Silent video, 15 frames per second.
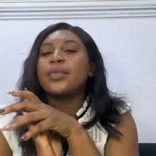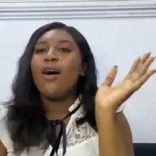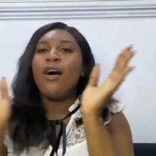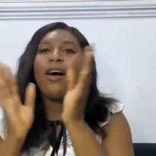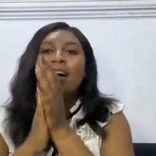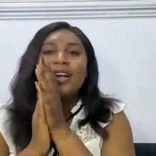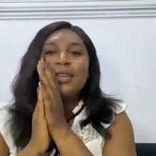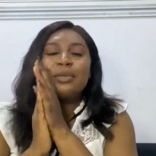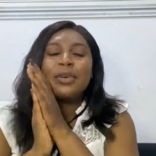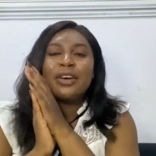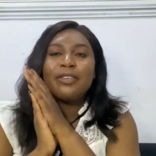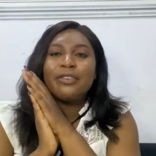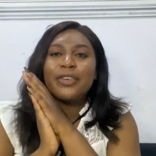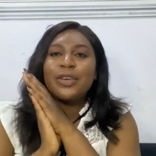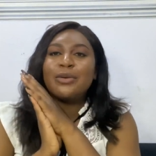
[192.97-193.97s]
oil
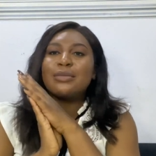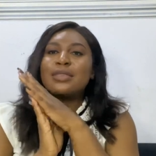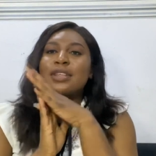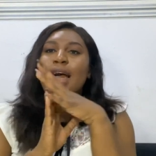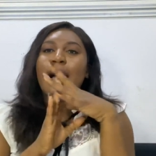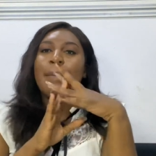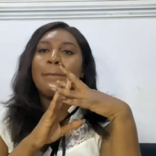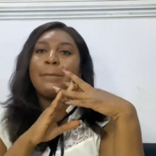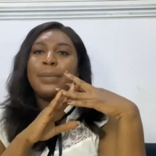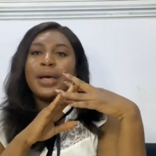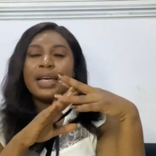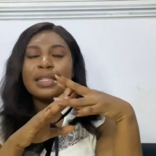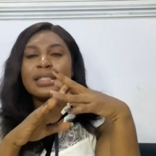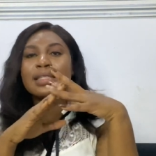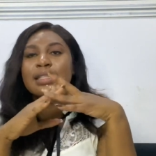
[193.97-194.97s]
perfumes are
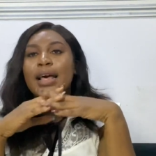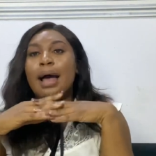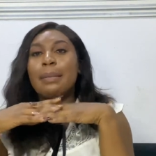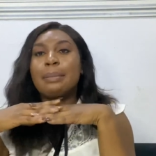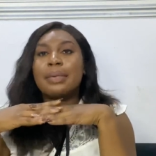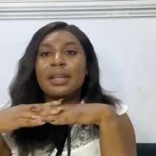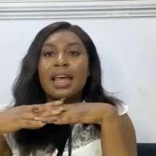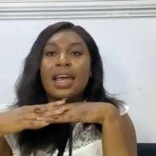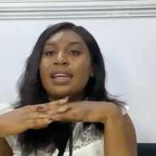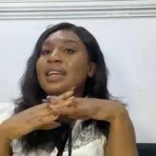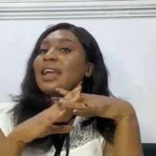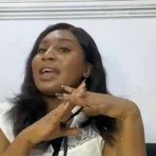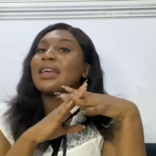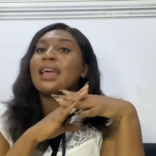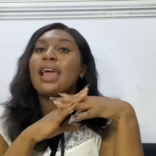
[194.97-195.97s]
best
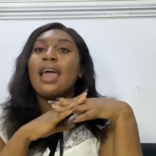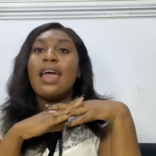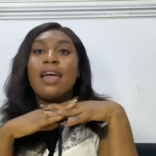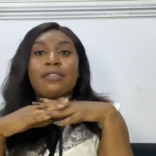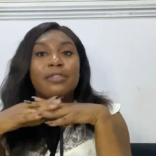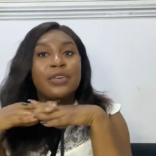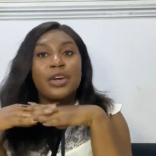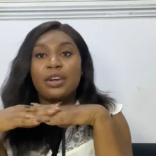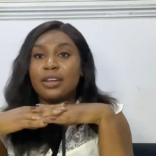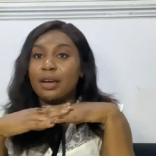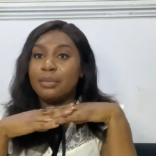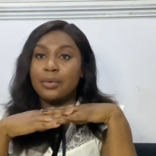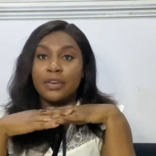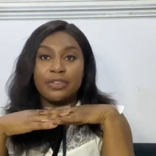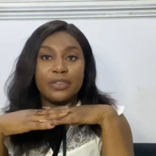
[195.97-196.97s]
applied like every
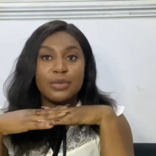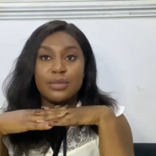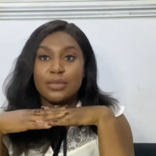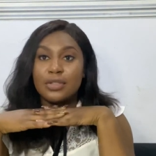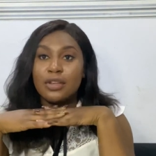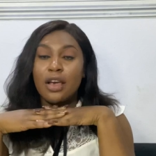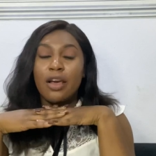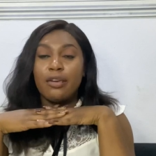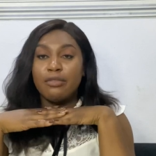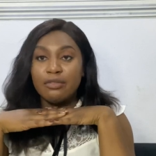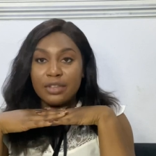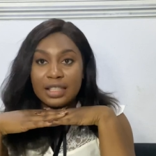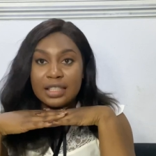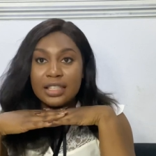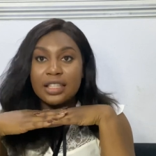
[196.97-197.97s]
other perfumes
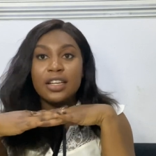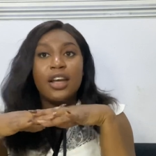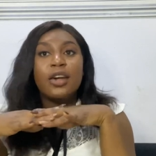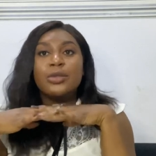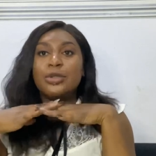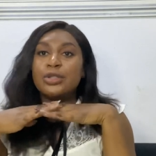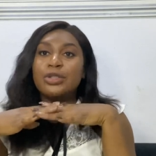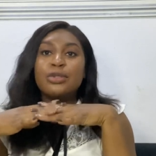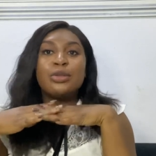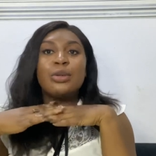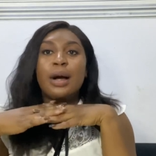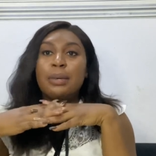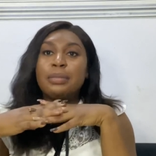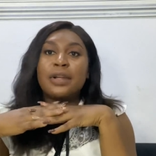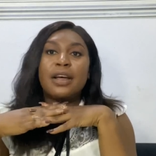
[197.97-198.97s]
really you
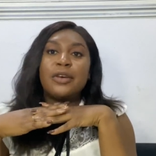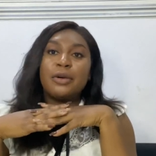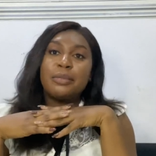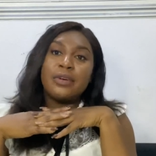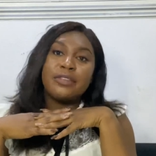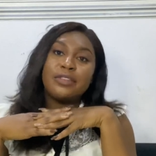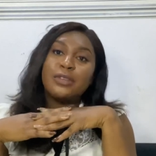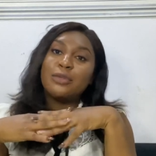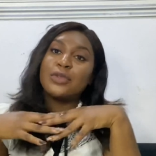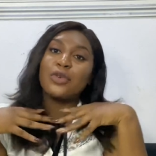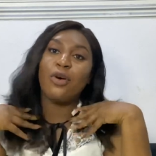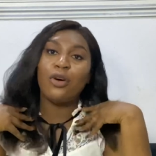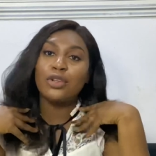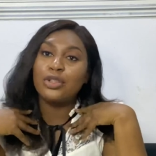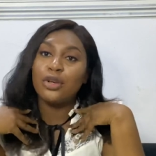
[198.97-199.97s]
shouldn't apply your perfumes
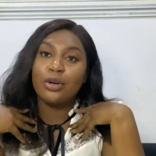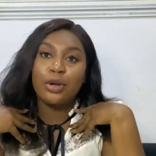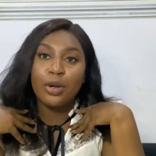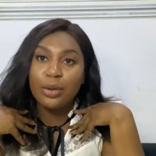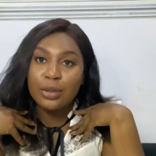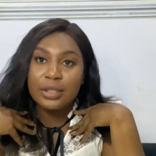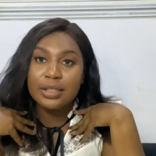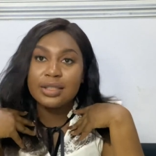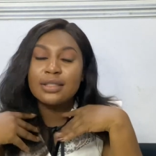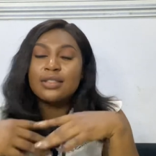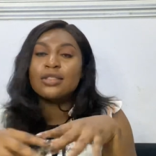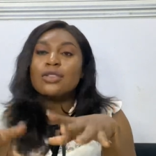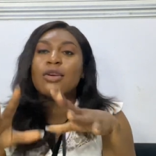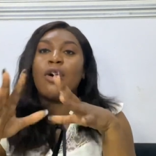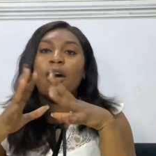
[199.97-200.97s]
on your clothing
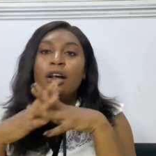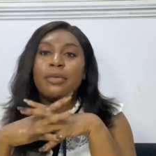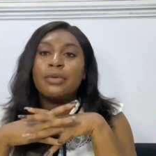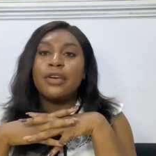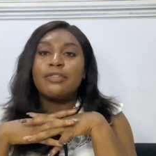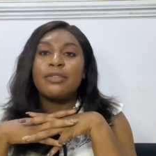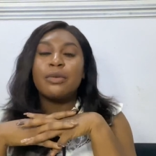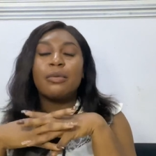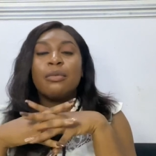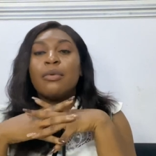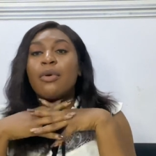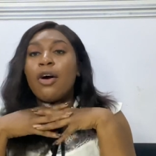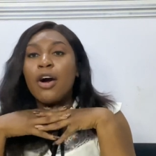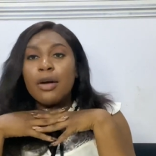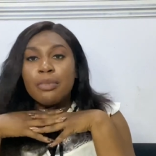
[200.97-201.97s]
oil perfume
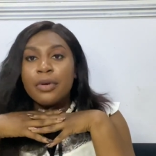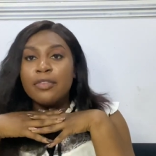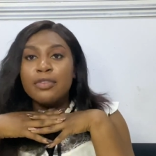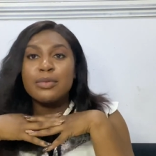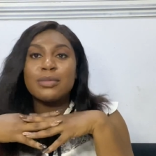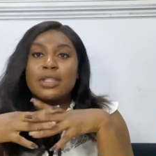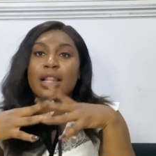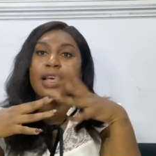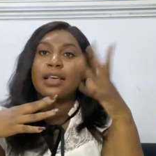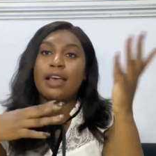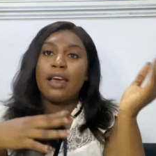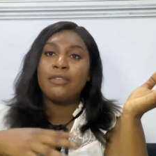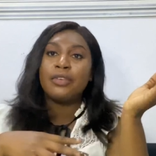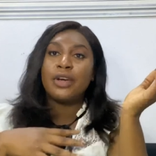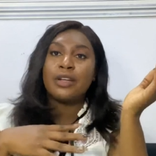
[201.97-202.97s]
oil perfumes like
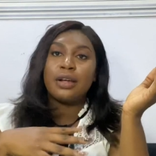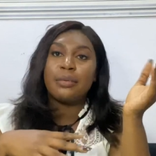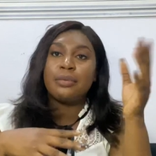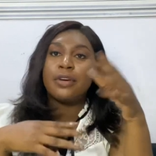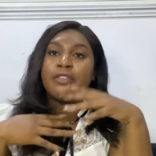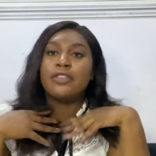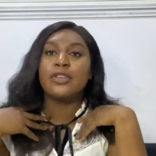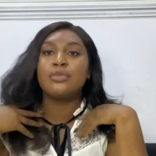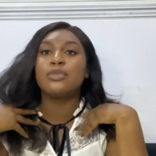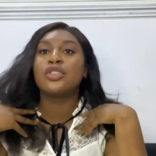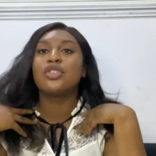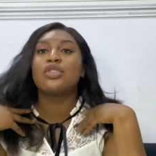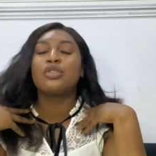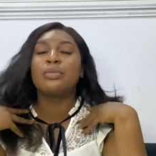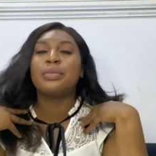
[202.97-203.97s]
every other
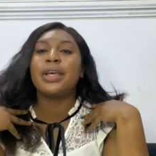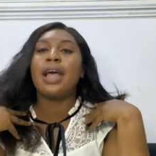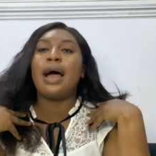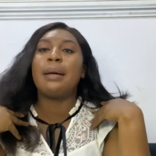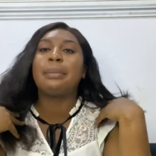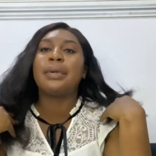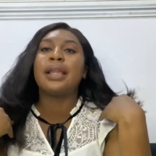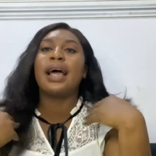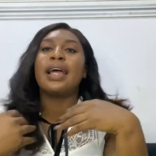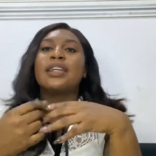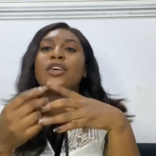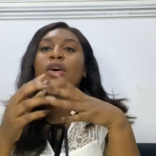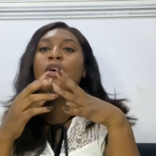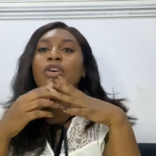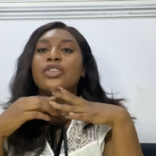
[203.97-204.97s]
perfumes should be
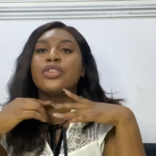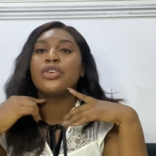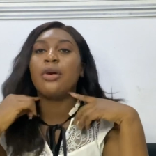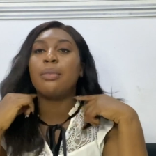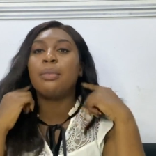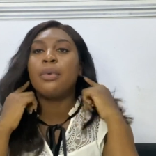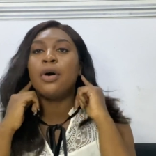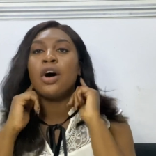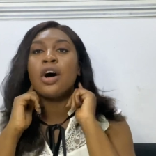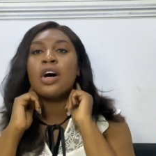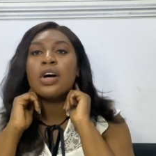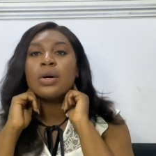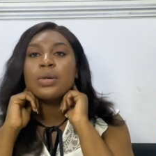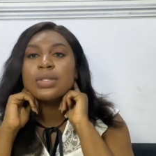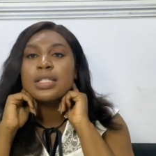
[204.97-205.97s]
applied on your
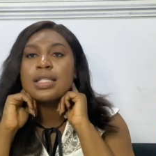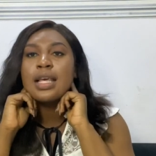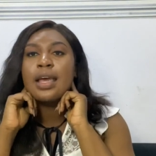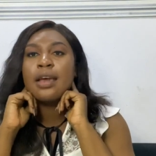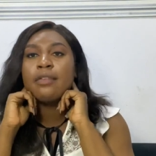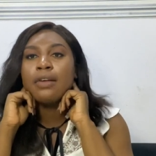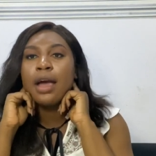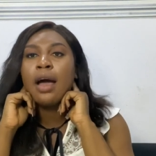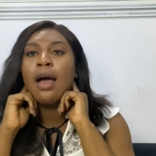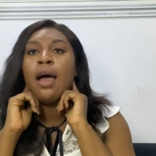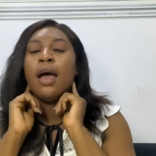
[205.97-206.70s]
pulse area